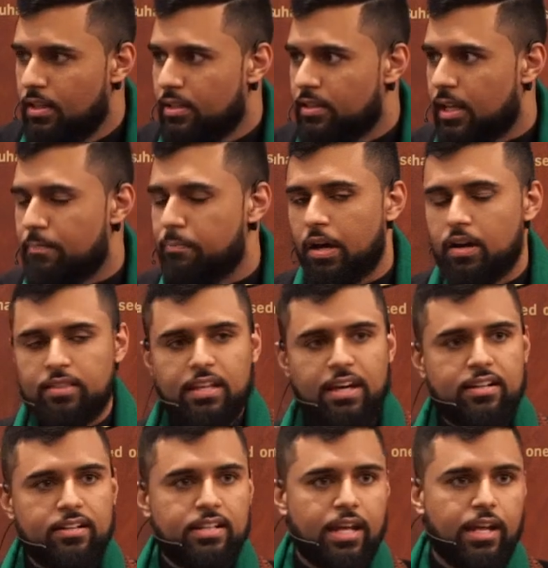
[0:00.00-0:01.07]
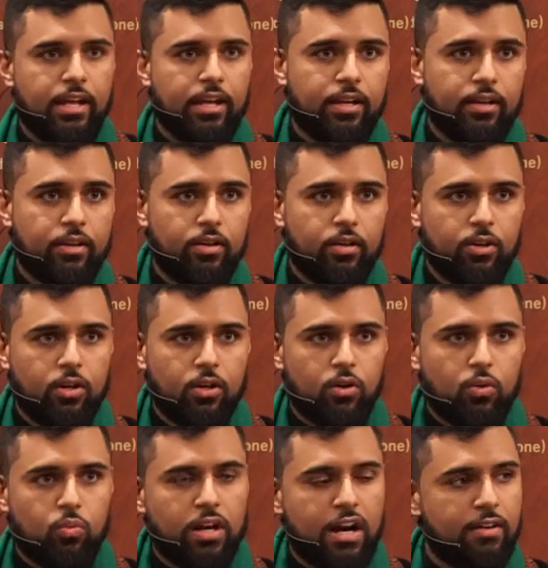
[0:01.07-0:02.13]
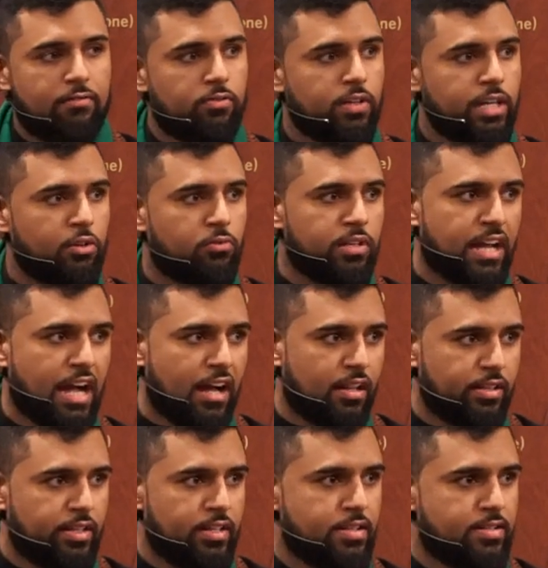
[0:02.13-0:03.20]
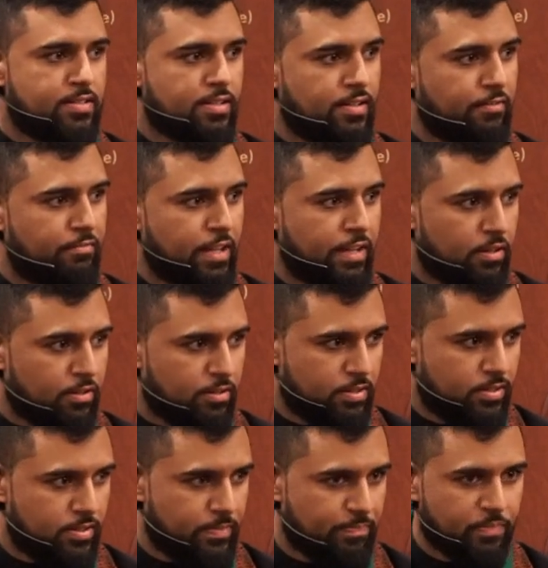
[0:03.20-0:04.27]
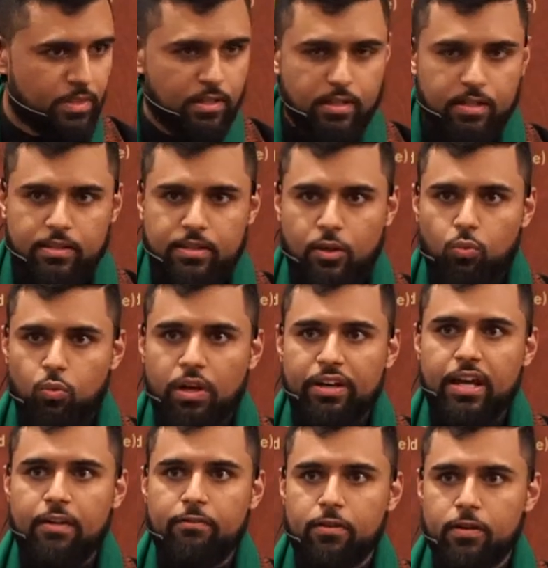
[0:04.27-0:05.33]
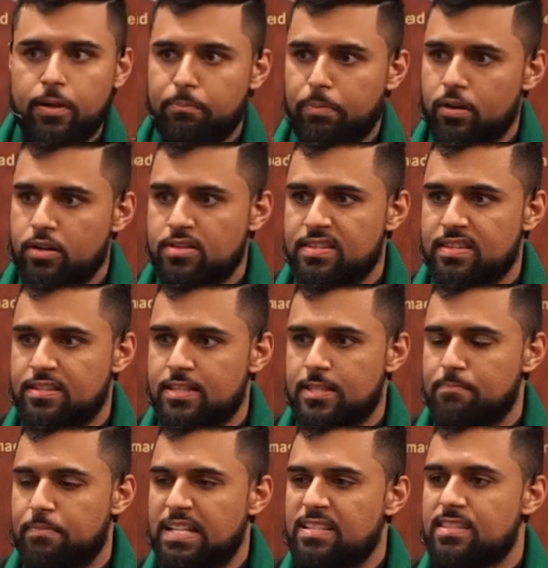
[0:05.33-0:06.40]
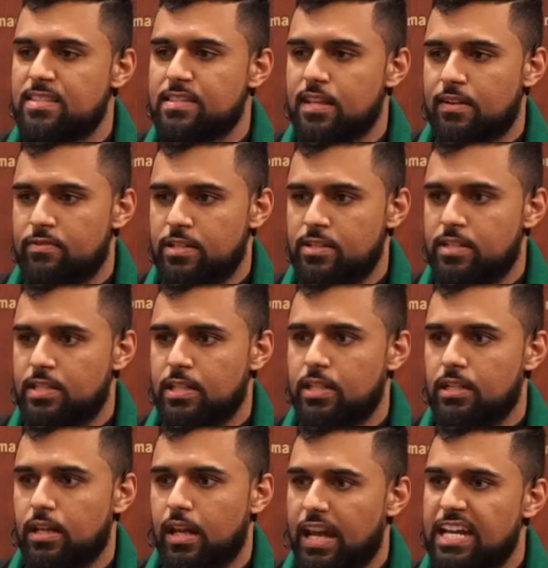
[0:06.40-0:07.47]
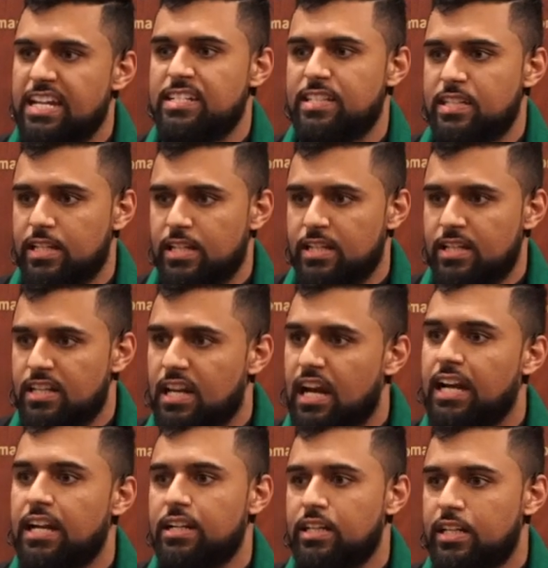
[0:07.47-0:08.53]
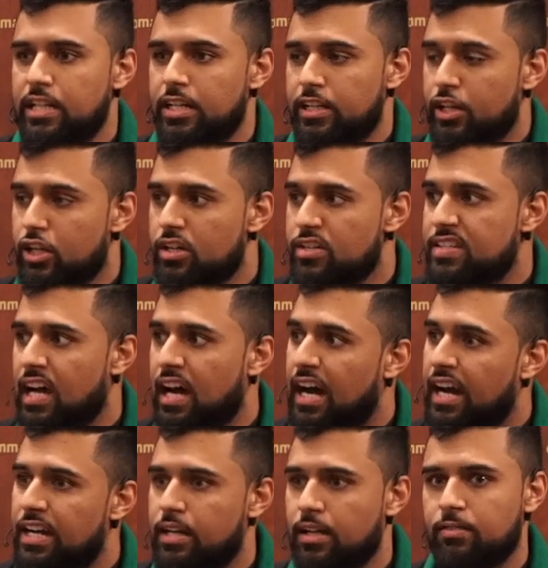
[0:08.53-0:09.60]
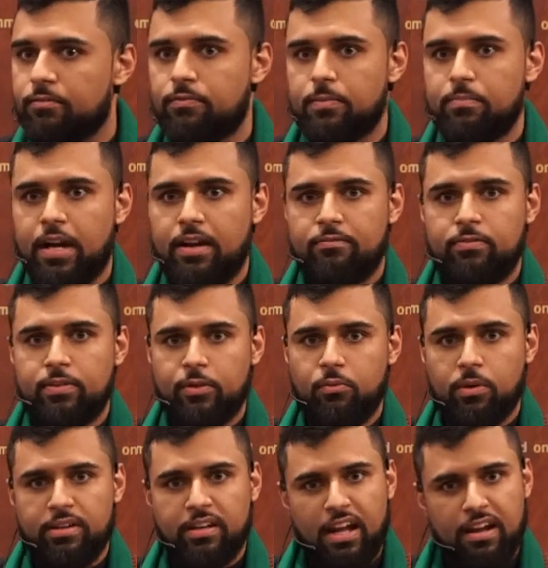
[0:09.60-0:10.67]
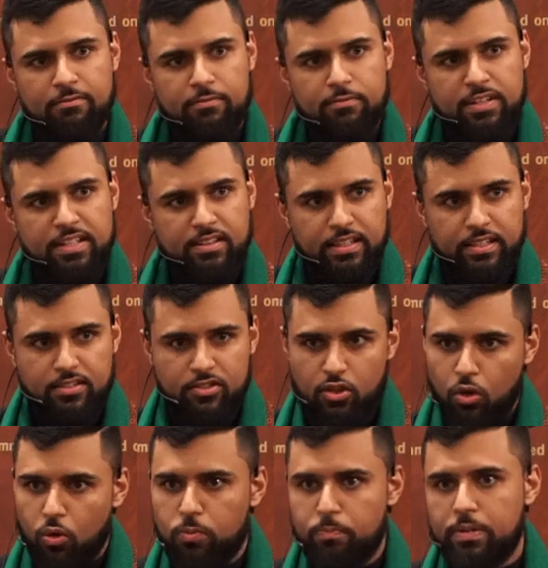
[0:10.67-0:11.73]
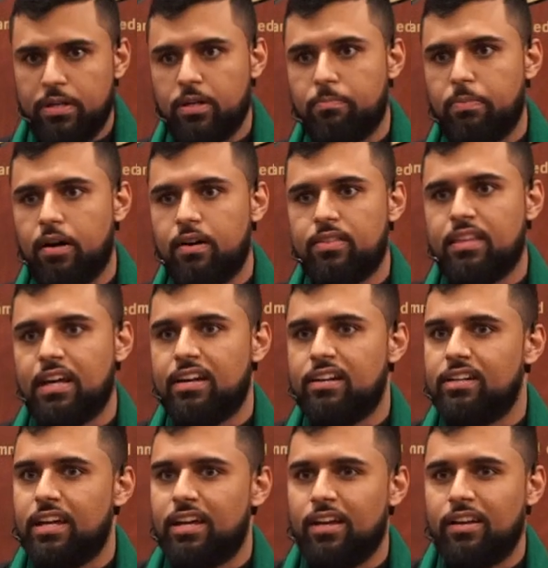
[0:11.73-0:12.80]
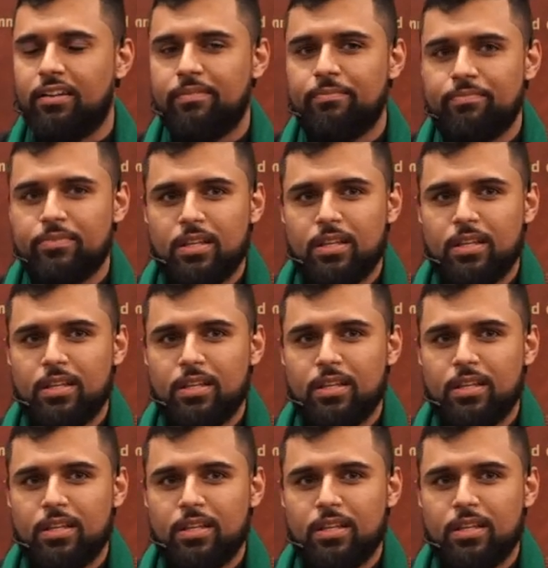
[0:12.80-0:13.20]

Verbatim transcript: that upon that day, where every reality is unveiled, that whatever a person spent 70, 80, 90 years hiding from everyone, everything is open upon that day.